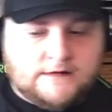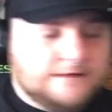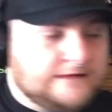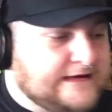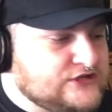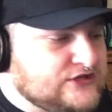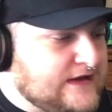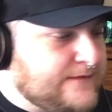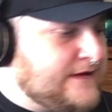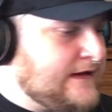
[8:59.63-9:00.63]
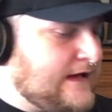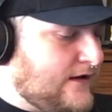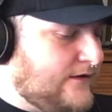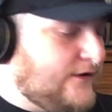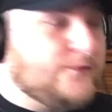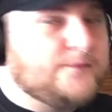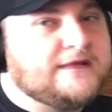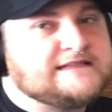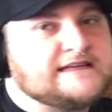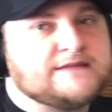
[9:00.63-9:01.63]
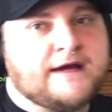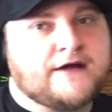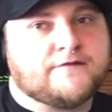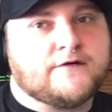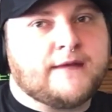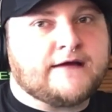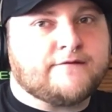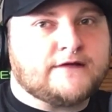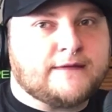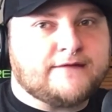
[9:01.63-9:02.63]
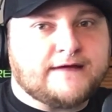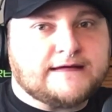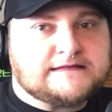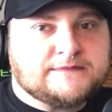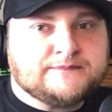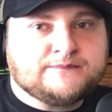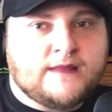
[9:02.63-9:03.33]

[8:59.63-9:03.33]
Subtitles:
Ladies and gentlemen. Oh, let's get the microphone back in front of my face.